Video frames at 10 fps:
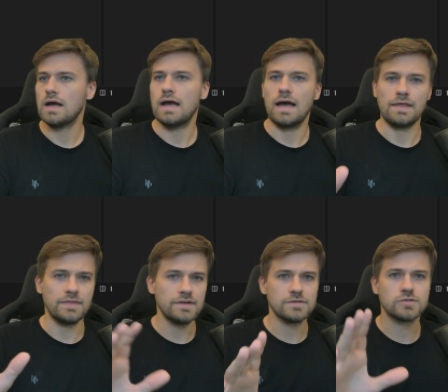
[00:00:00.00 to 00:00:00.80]
And
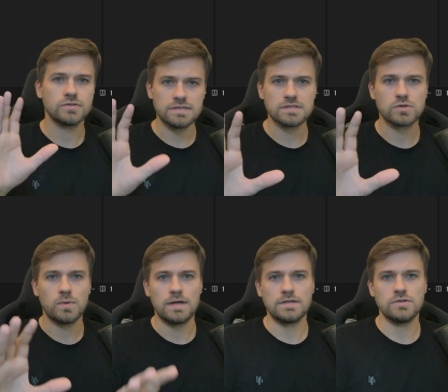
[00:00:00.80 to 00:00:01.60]
that is, this is
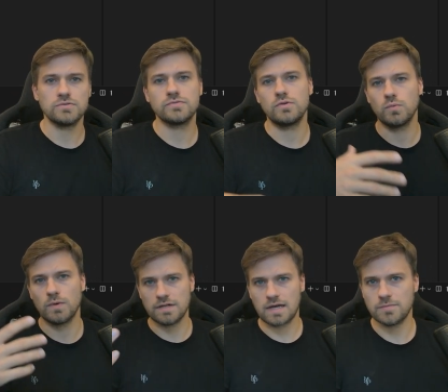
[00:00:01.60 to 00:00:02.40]
quite useful when
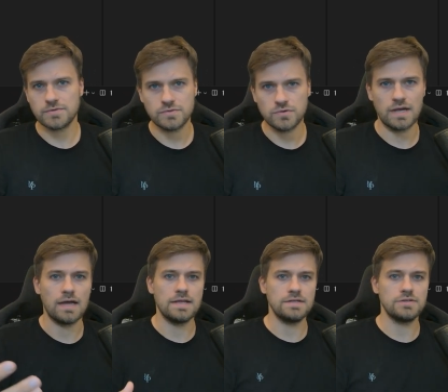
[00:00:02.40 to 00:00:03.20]
it comes to, okay,
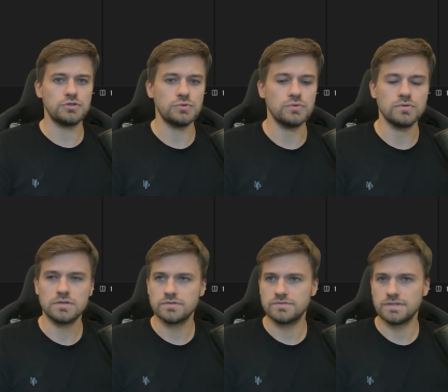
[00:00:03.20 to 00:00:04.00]
I need to
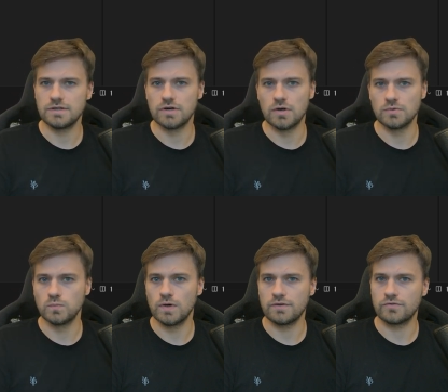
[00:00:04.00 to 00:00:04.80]
figure out
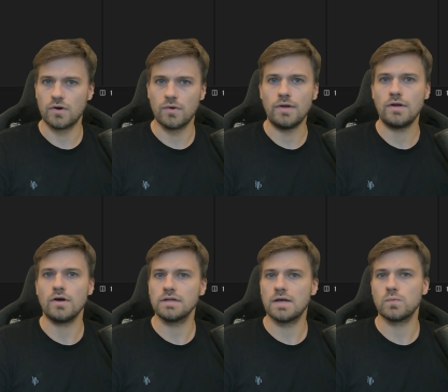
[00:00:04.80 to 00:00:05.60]
what is going
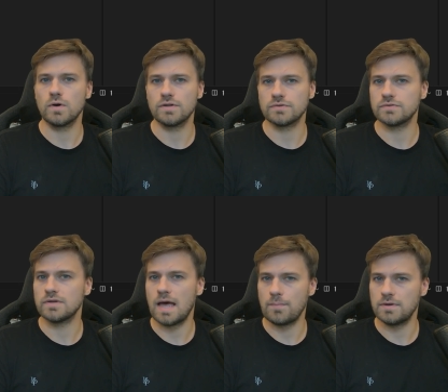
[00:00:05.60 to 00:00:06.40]
on and what is
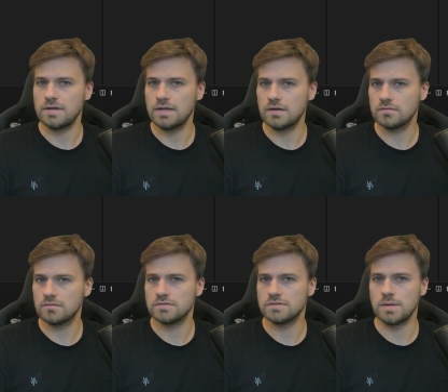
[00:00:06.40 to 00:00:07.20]
happening.
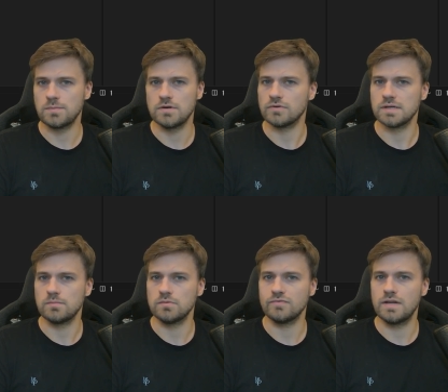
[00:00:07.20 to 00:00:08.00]
Same here, for
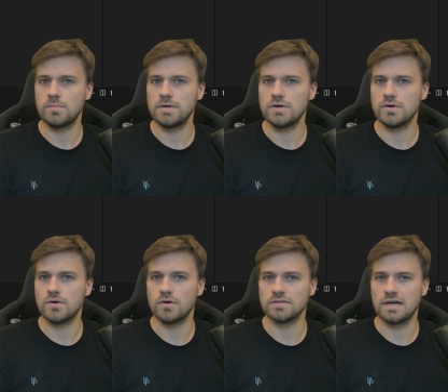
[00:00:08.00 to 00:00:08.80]
example, will appear
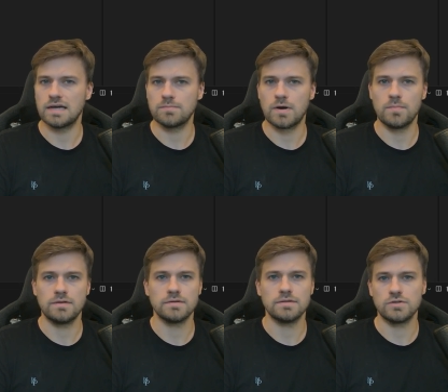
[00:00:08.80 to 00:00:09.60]
or title
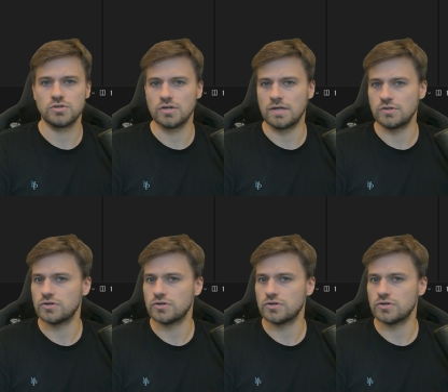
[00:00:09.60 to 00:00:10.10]
parameter did change.